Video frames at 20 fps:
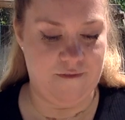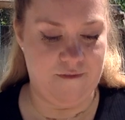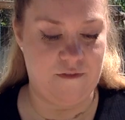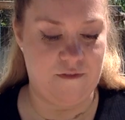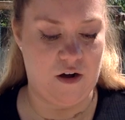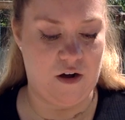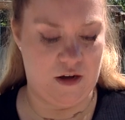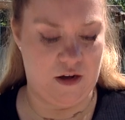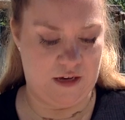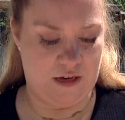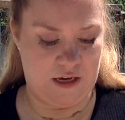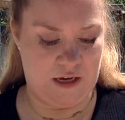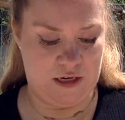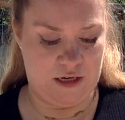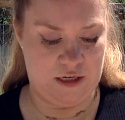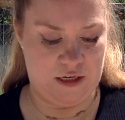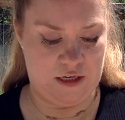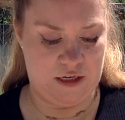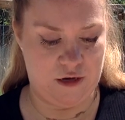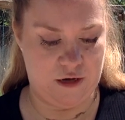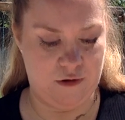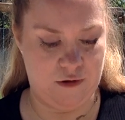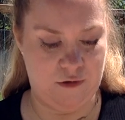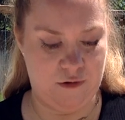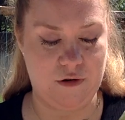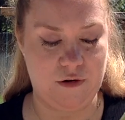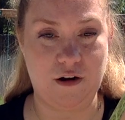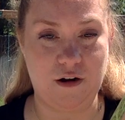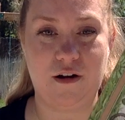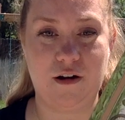Frog and
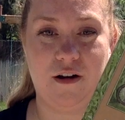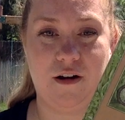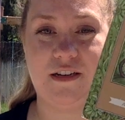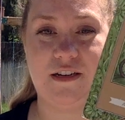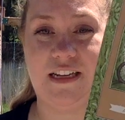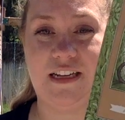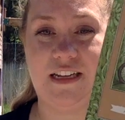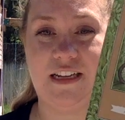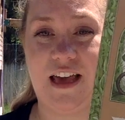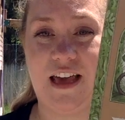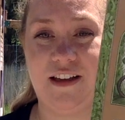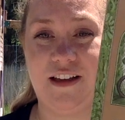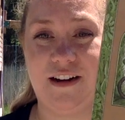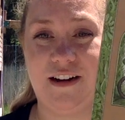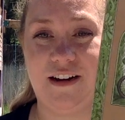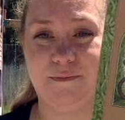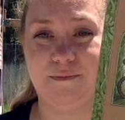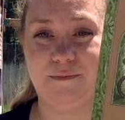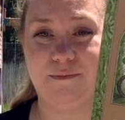toad together.